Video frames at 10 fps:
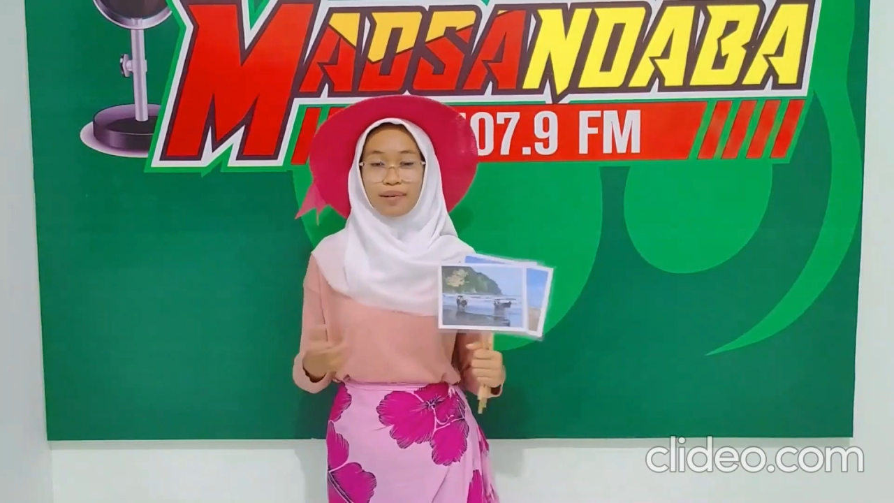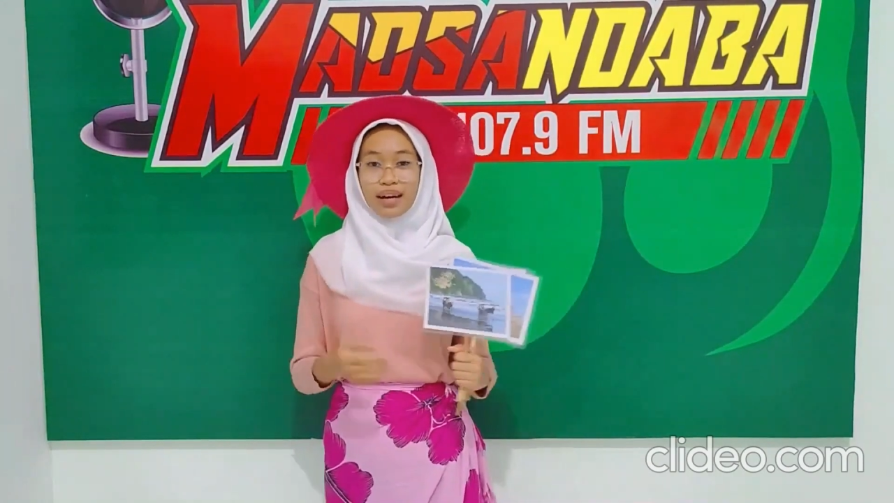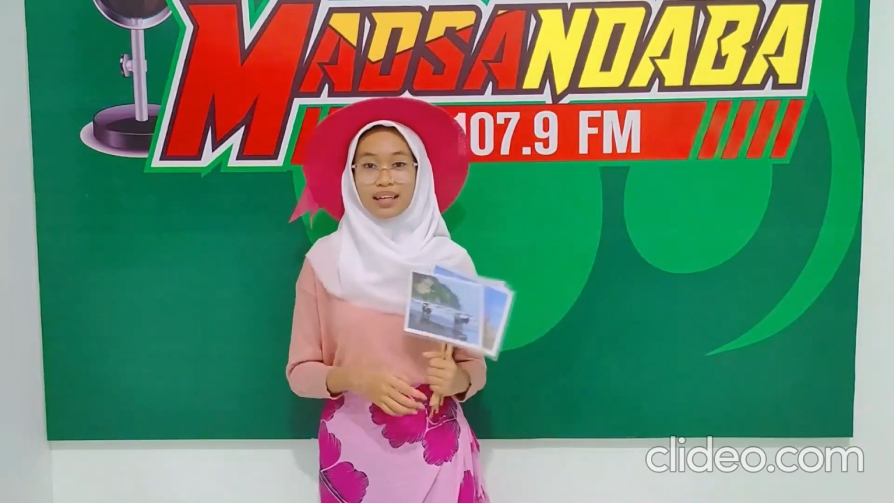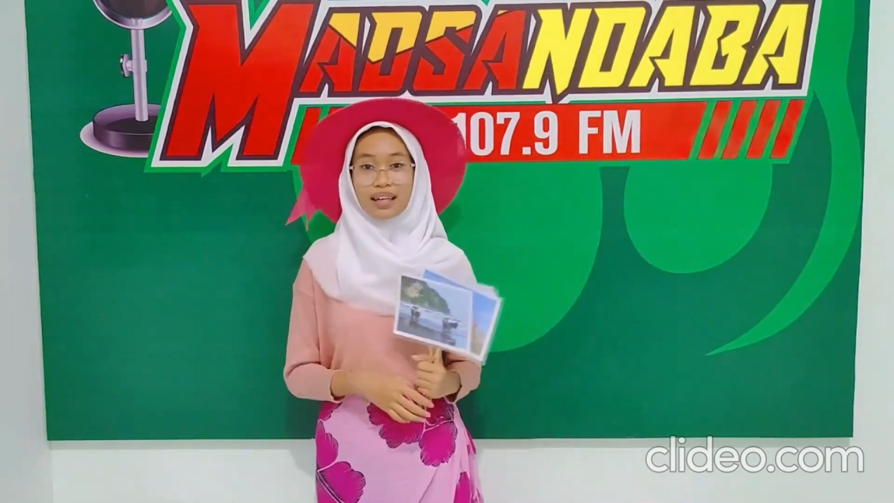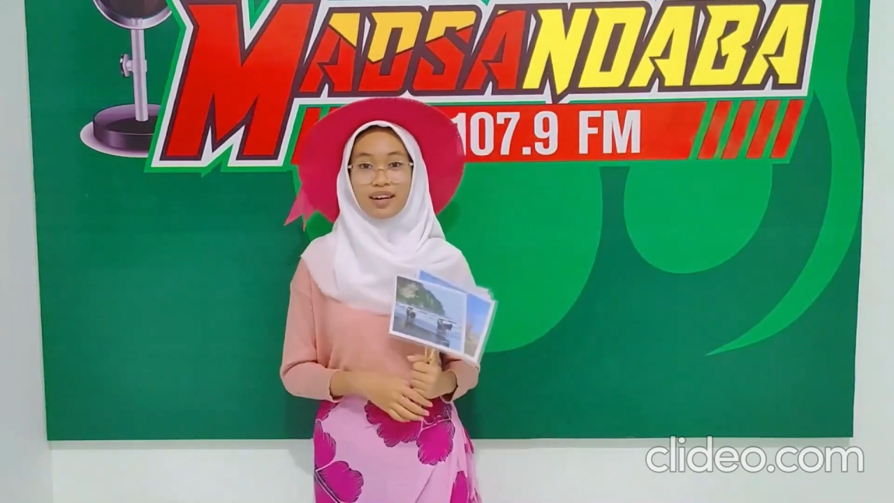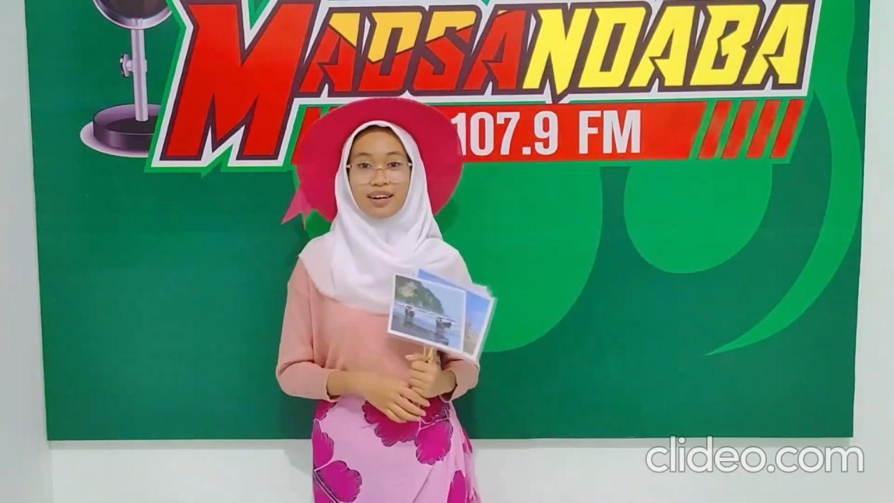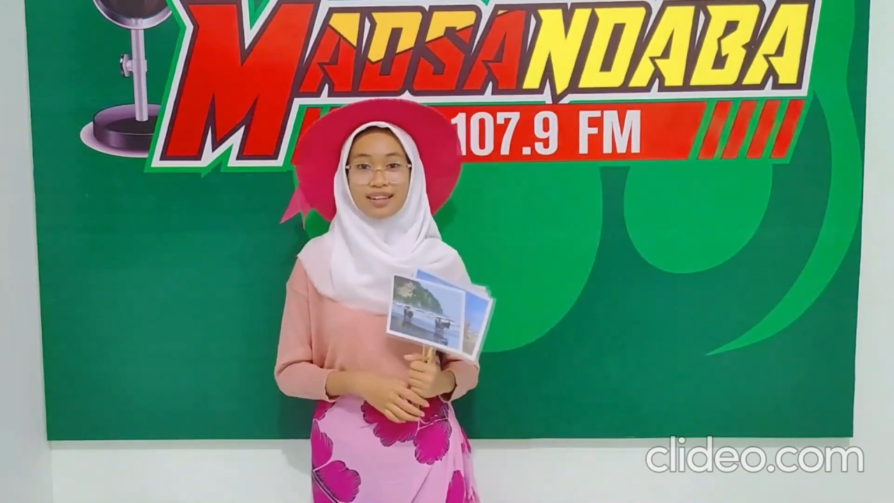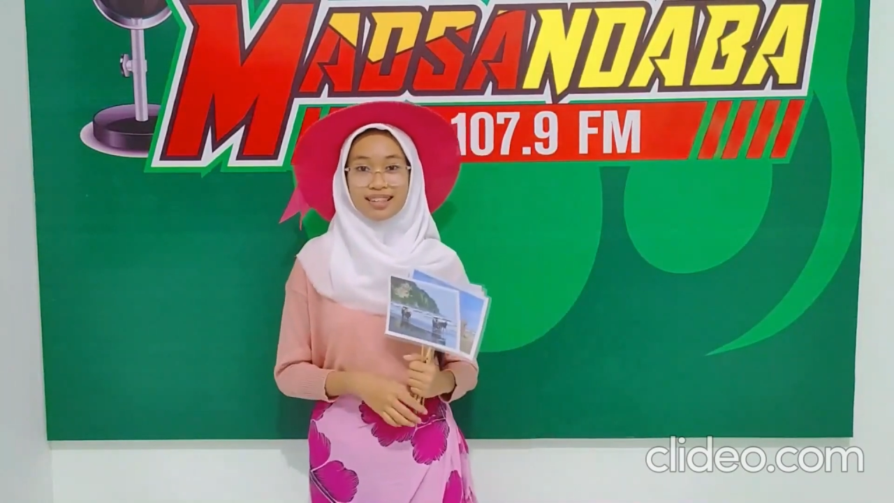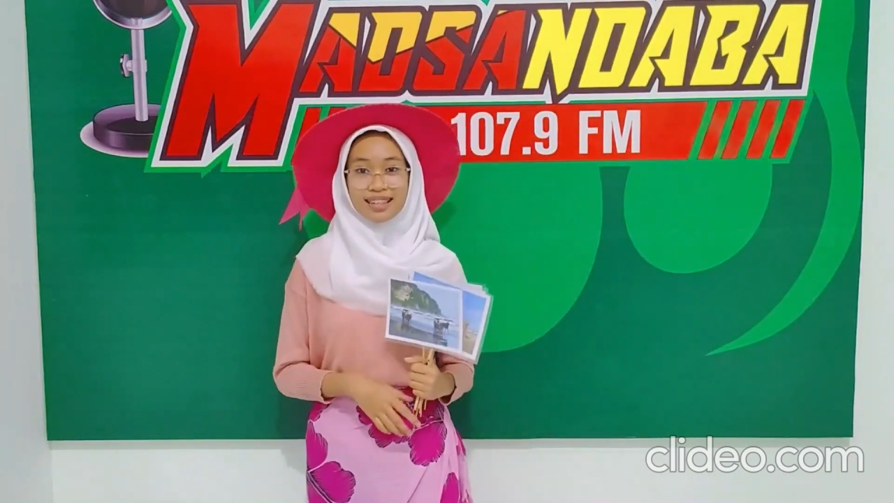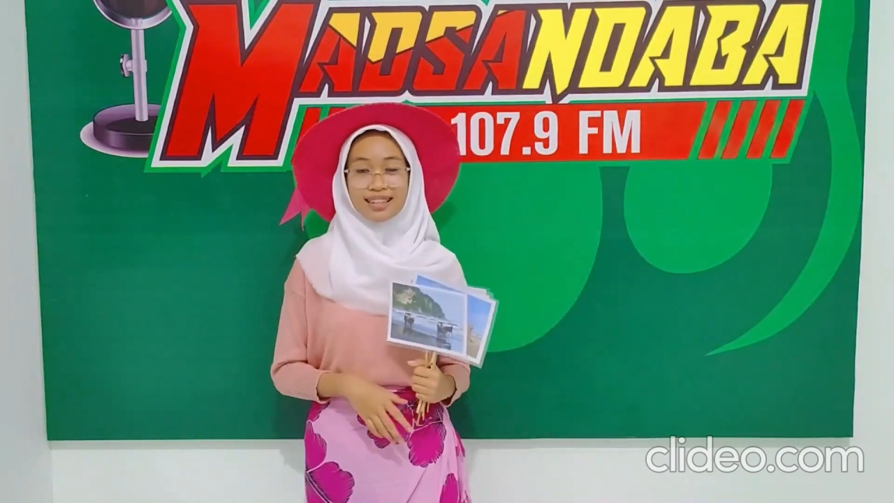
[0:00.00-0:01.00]
by
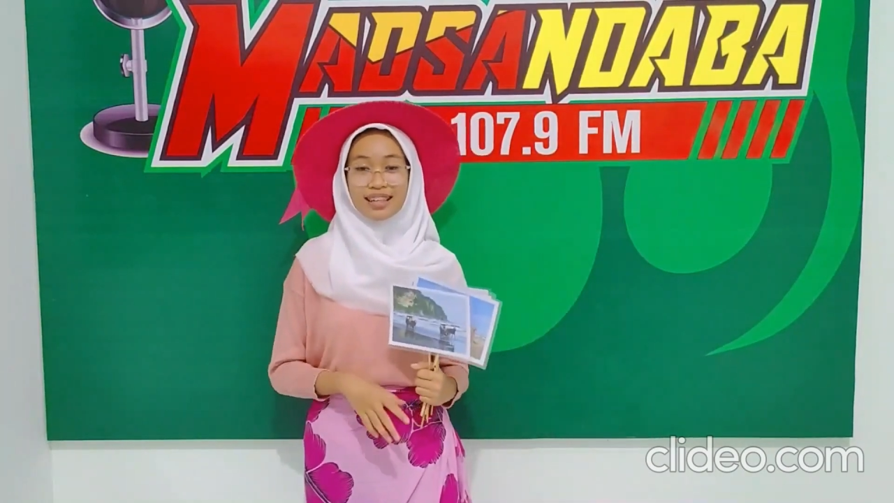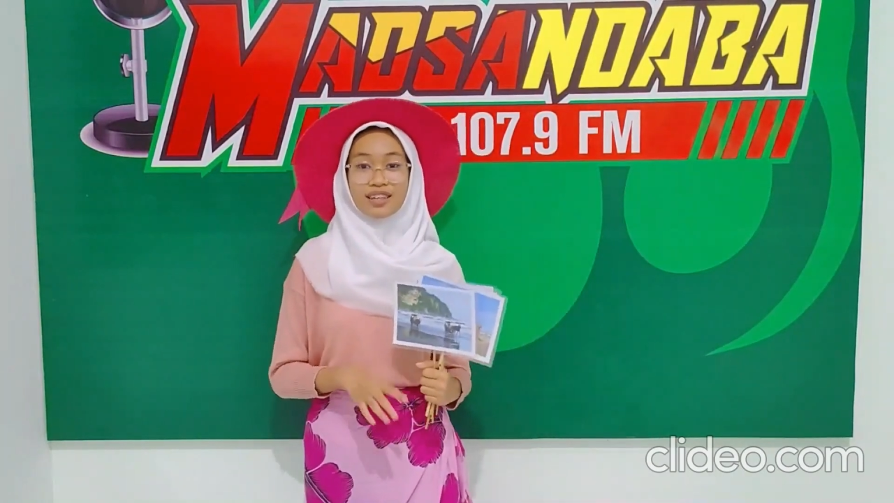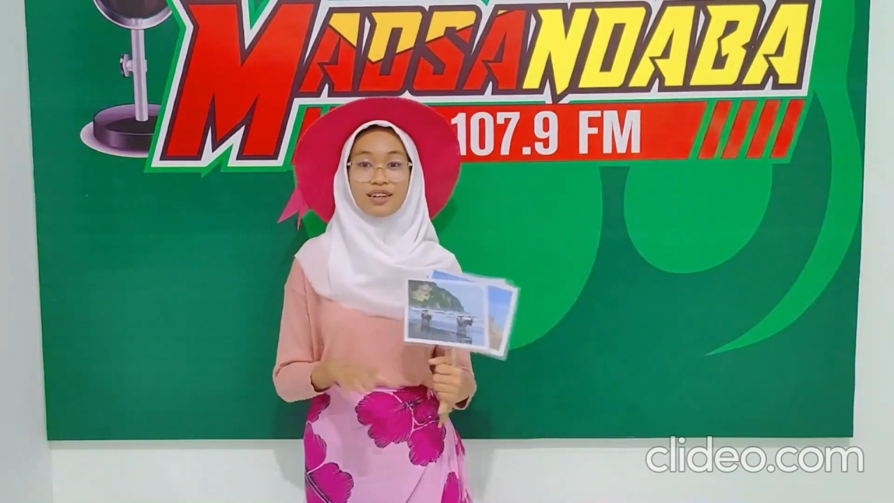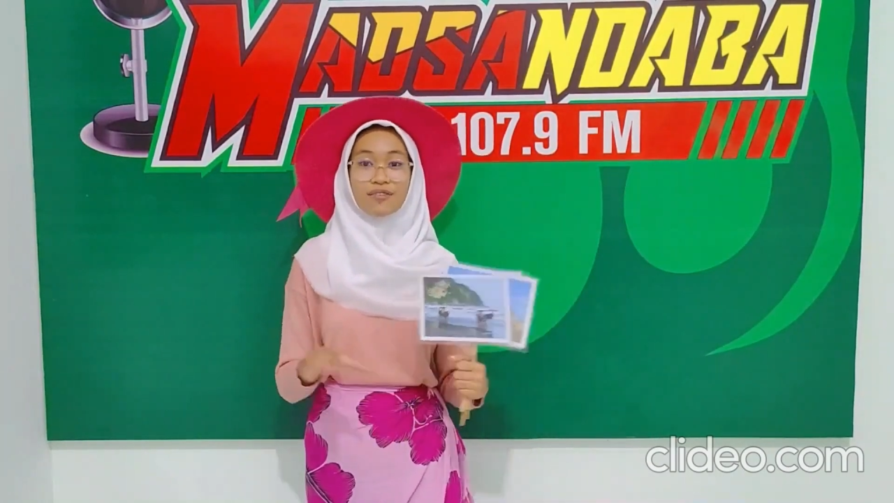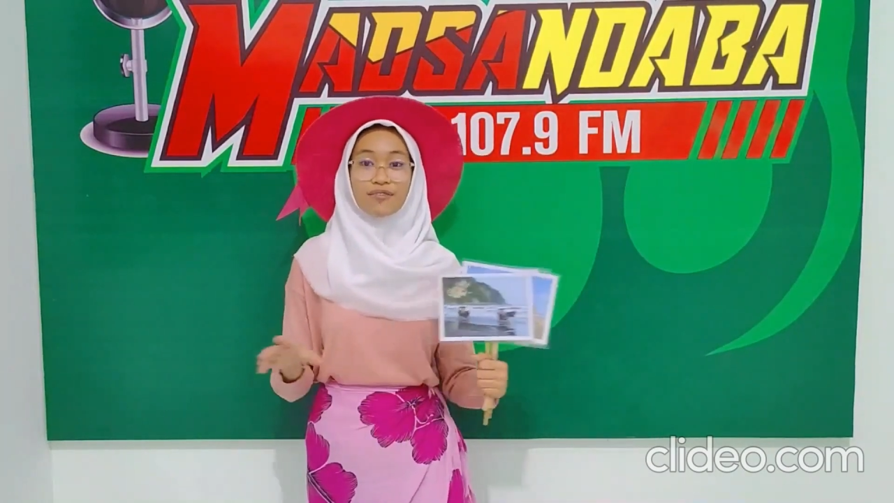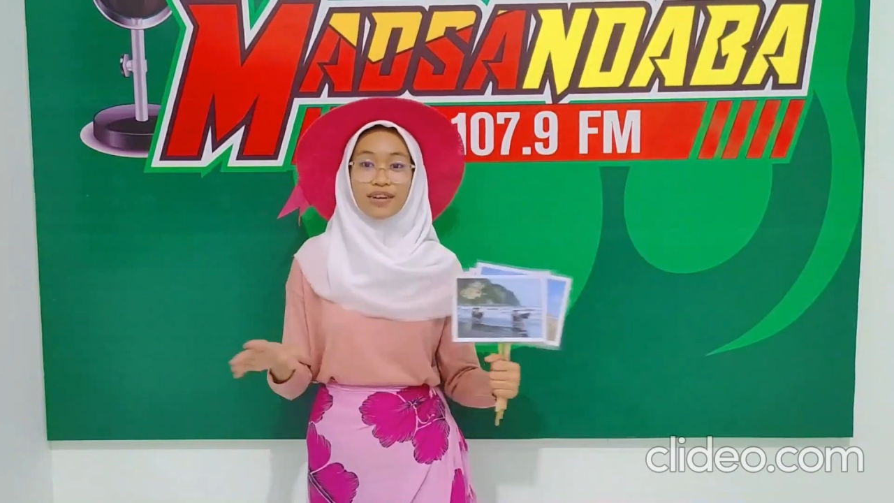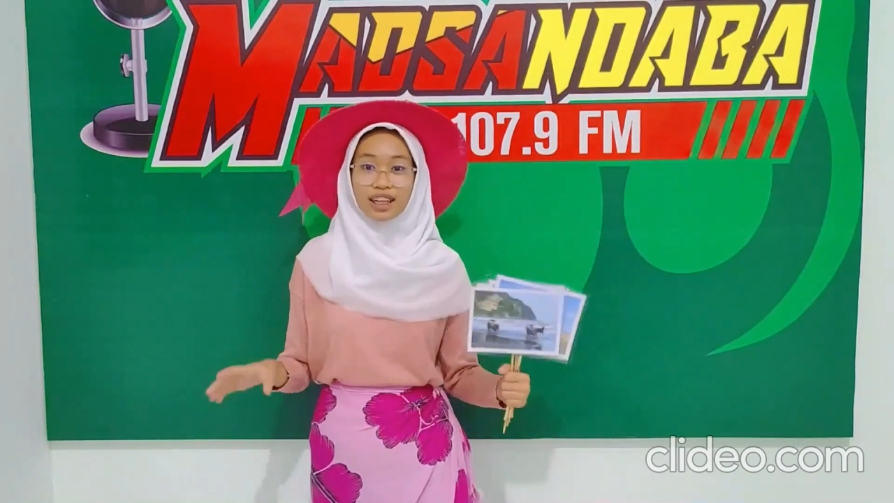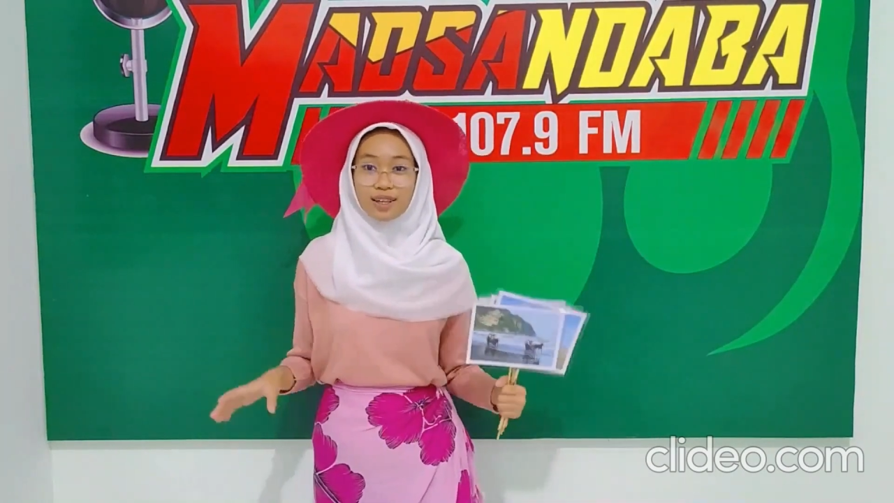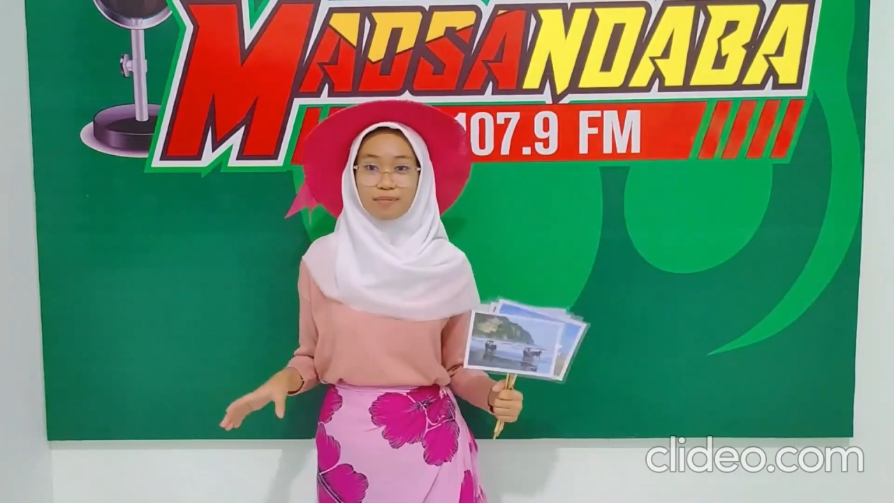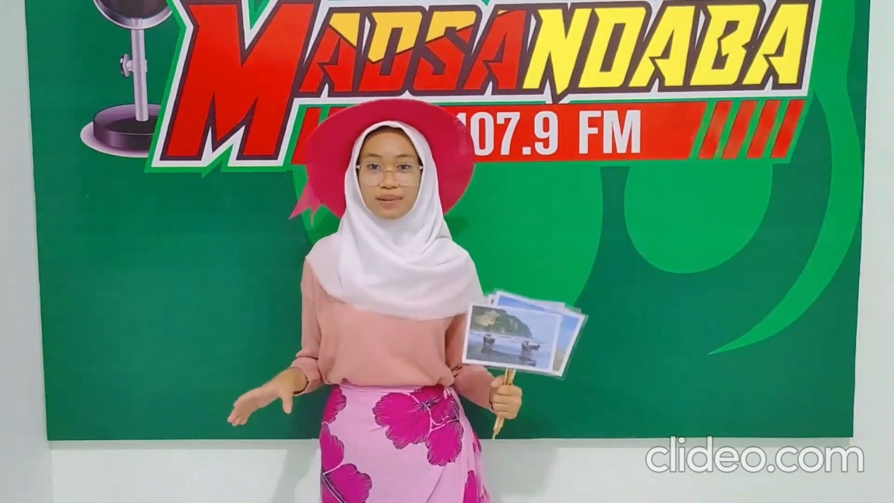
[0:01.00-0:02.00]
horses are
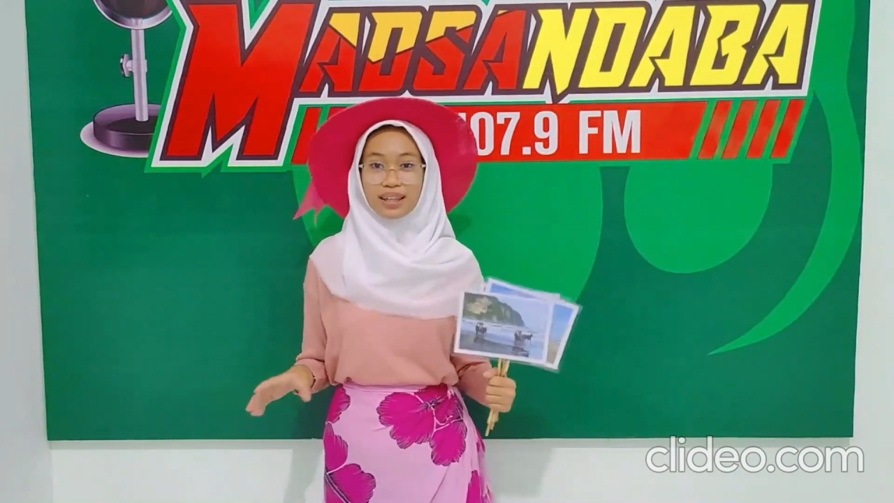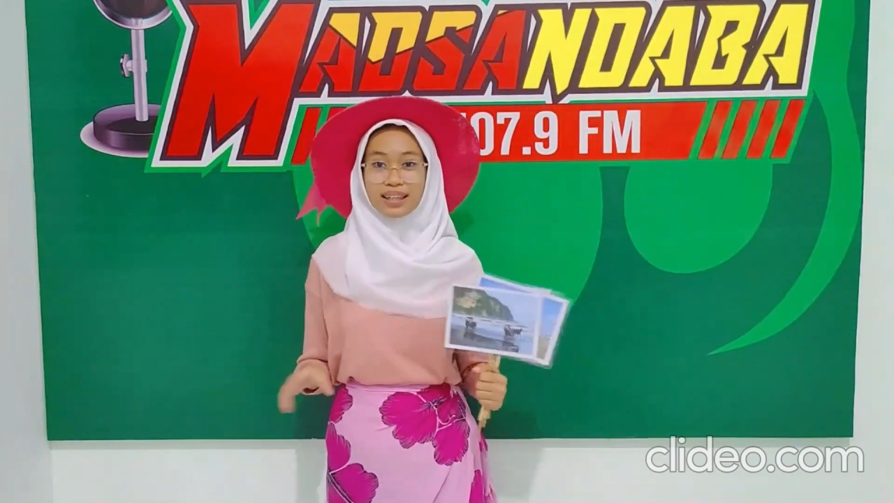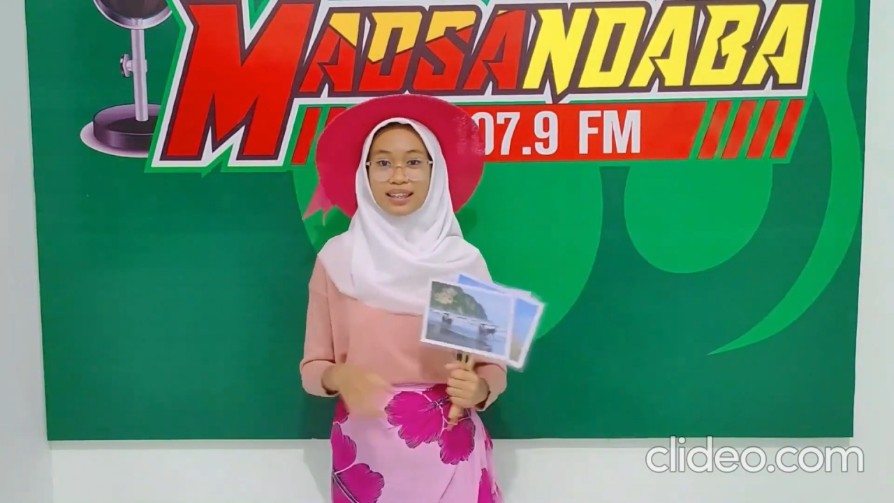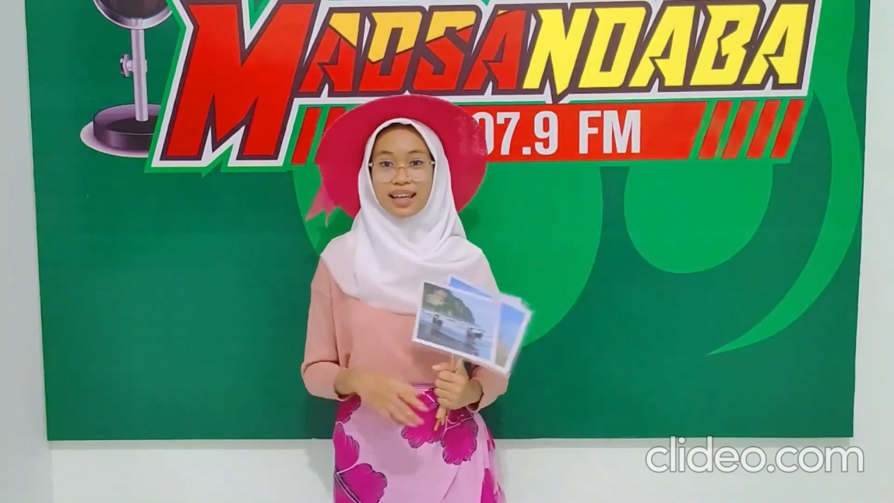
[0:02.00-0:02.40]
available